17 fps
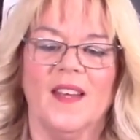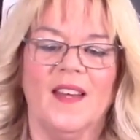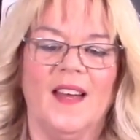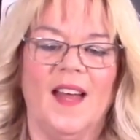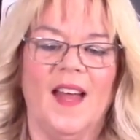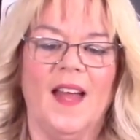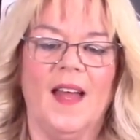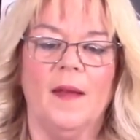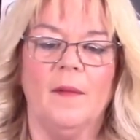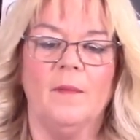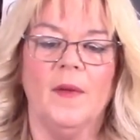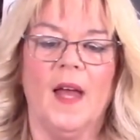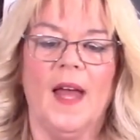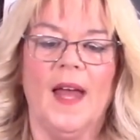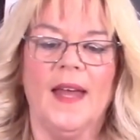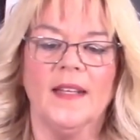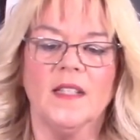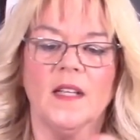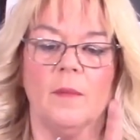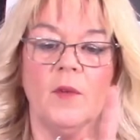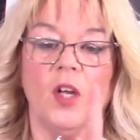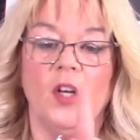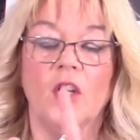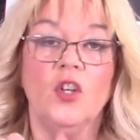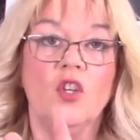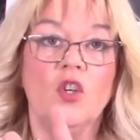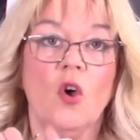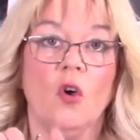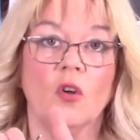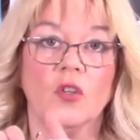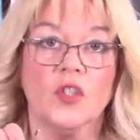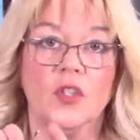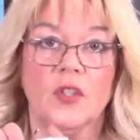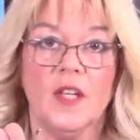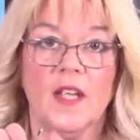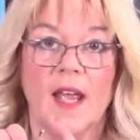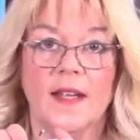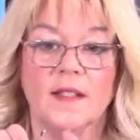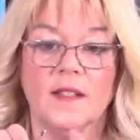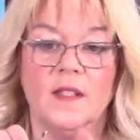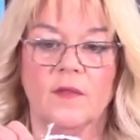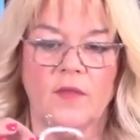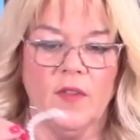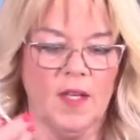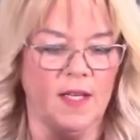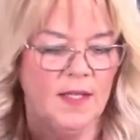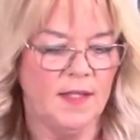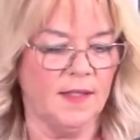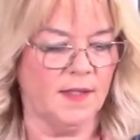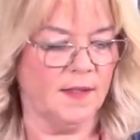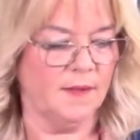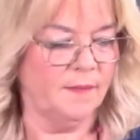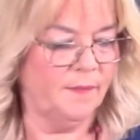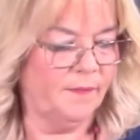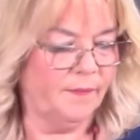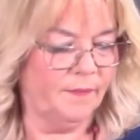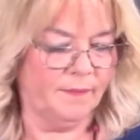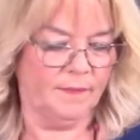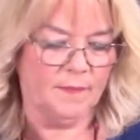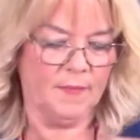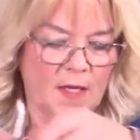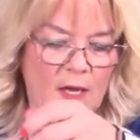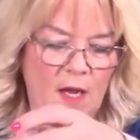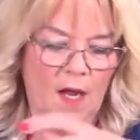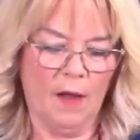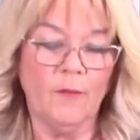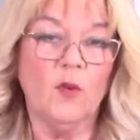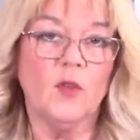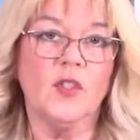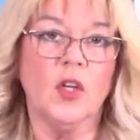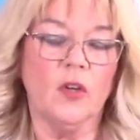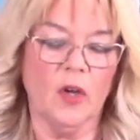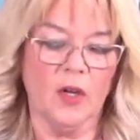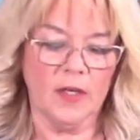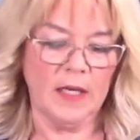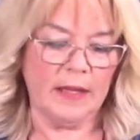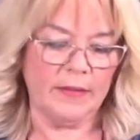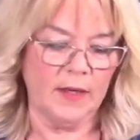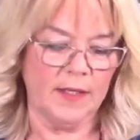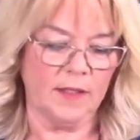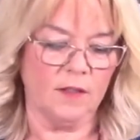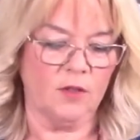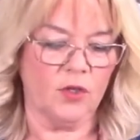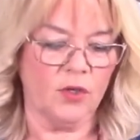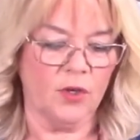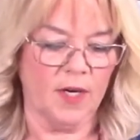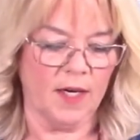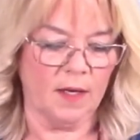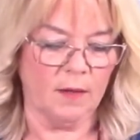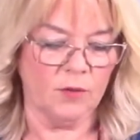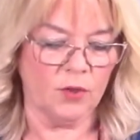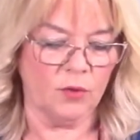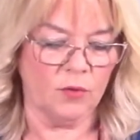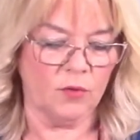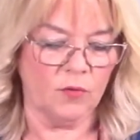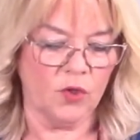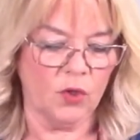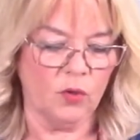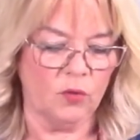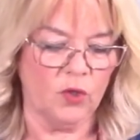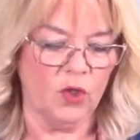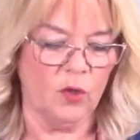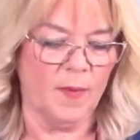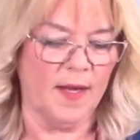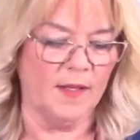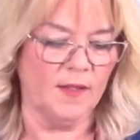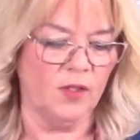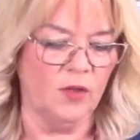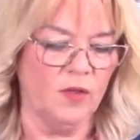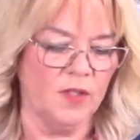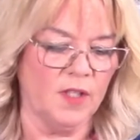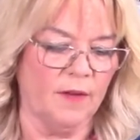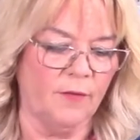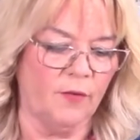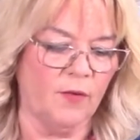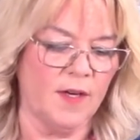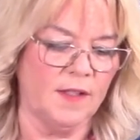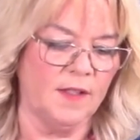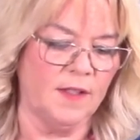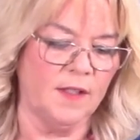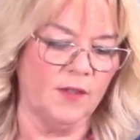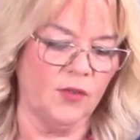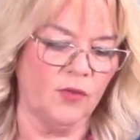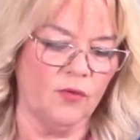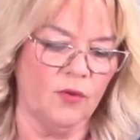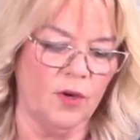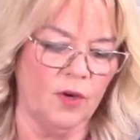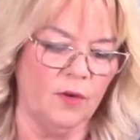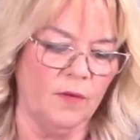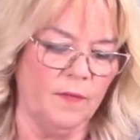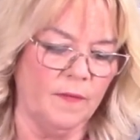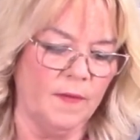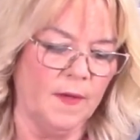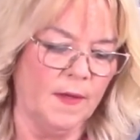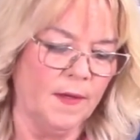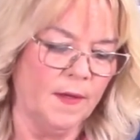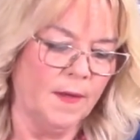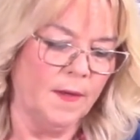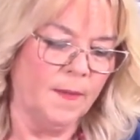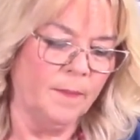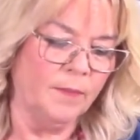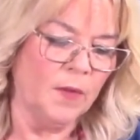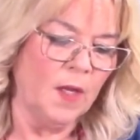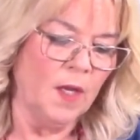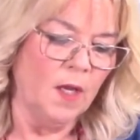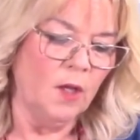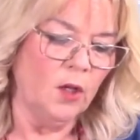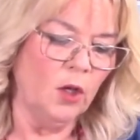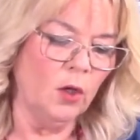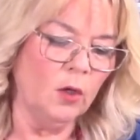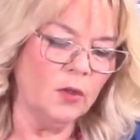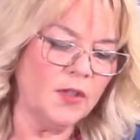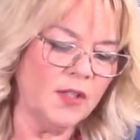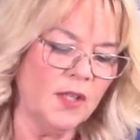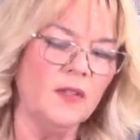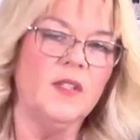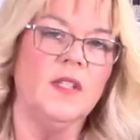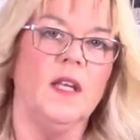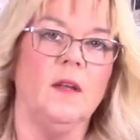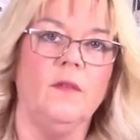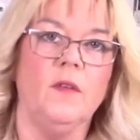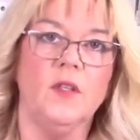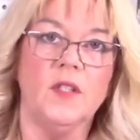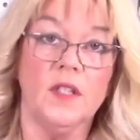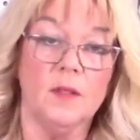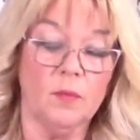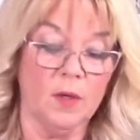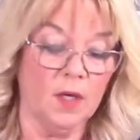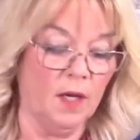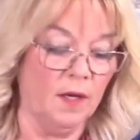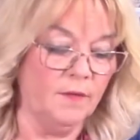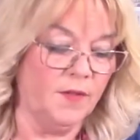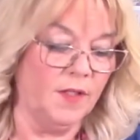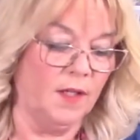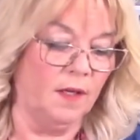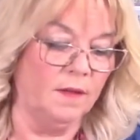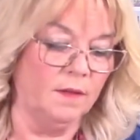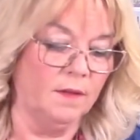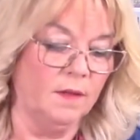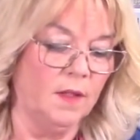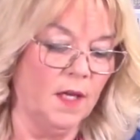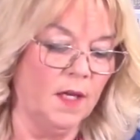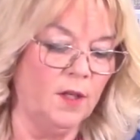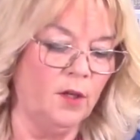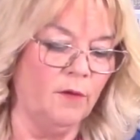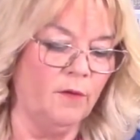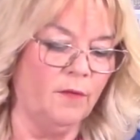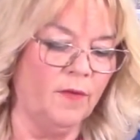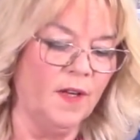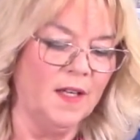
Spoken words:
and I'm going to knot the ends of these. I've also got another little trick I shall talk to you about as soon as I've threaded this through. You'll also see if you did what I've done and you've